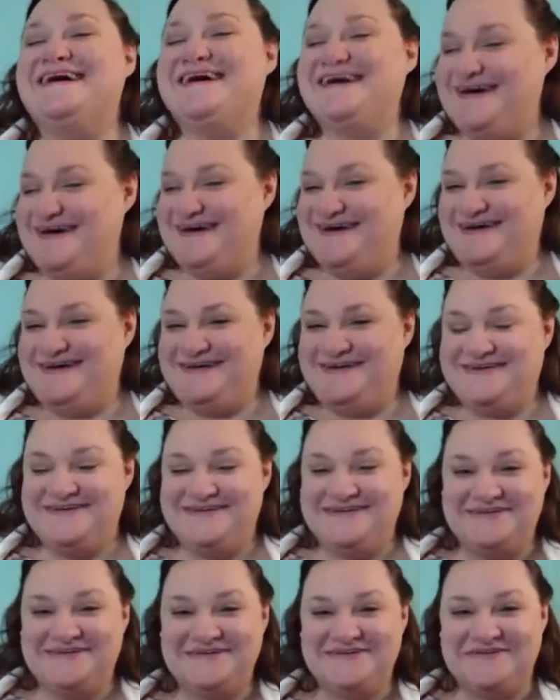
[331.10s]

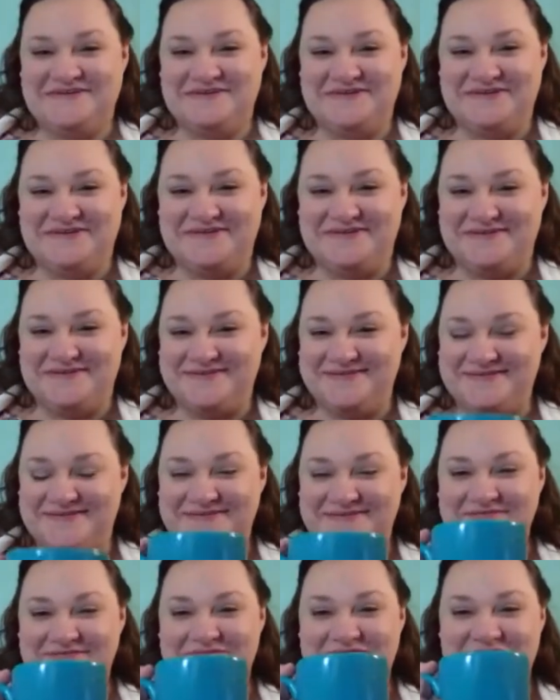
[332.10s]

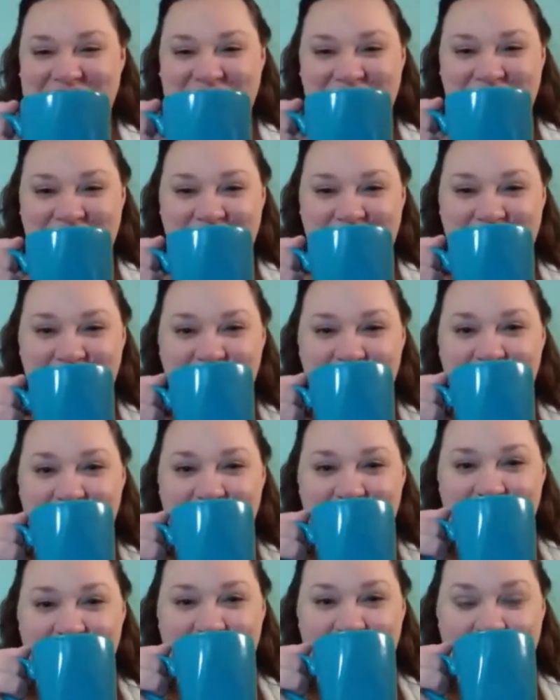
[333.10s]

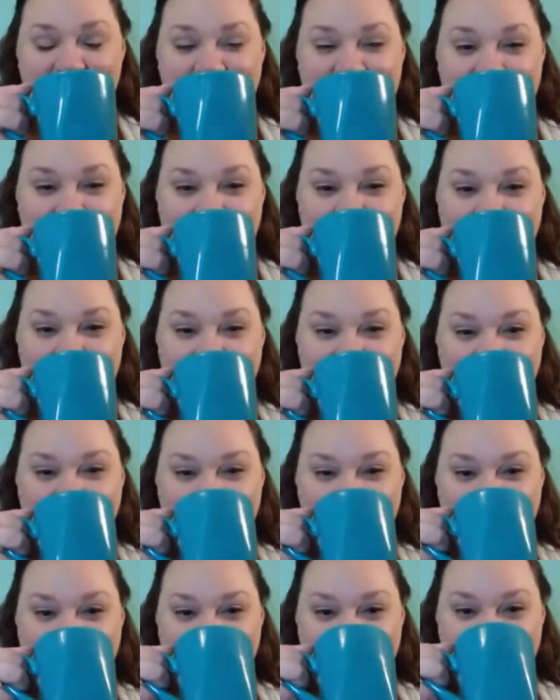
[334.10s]

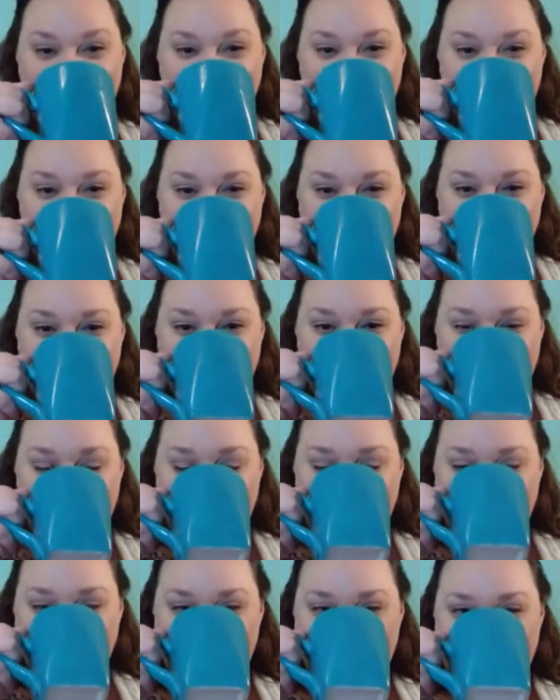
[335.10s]

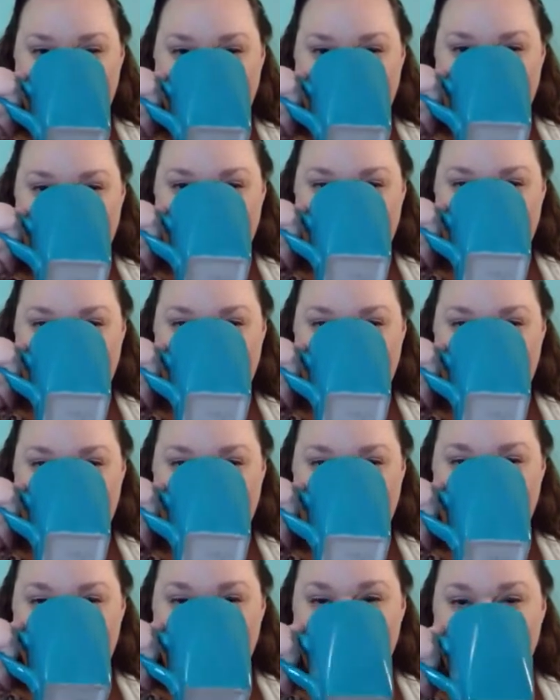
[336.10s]

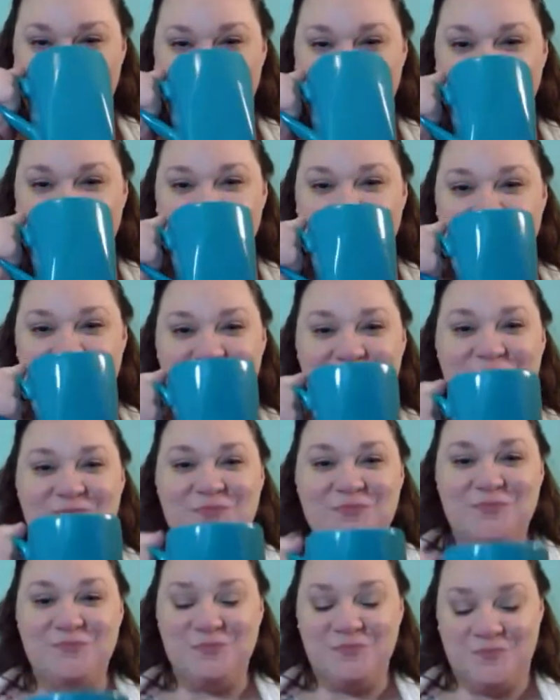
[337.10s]

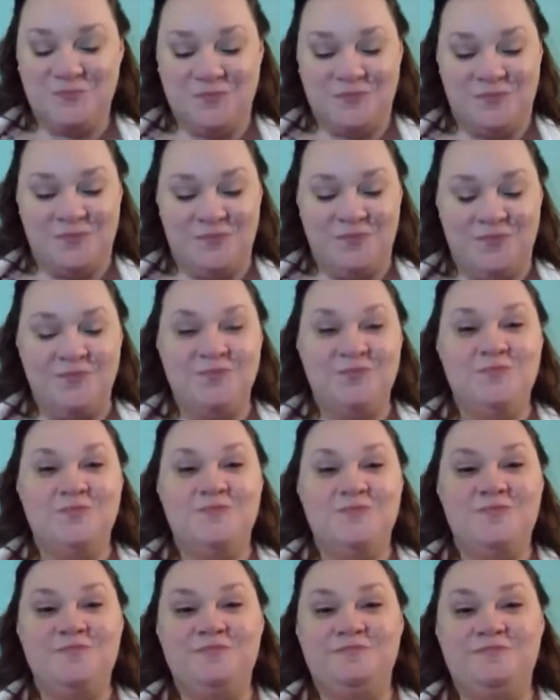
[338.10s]
(silent)